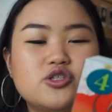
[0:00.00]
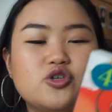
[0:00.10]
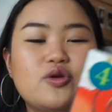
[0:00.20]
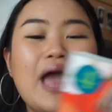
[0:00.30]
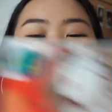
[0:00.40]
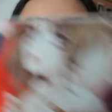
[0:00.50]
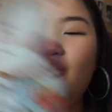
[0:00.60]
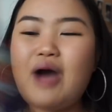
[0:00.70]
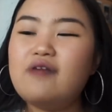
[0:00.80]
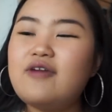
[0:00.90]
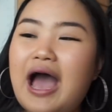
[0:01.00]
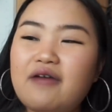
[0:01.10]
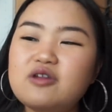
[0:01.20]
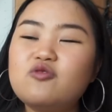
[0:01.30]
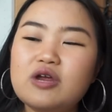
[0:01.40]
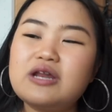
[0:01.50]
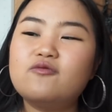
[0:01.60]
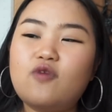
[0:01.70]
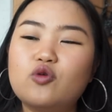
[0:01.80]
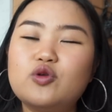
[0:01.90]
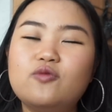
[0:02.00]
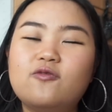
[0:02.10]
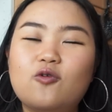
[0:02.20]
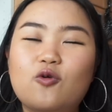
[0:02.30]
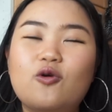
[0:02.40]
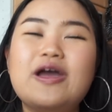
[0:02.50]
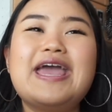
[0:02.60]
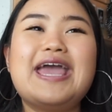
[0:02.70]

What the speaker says: to. However, after reading Volume 4,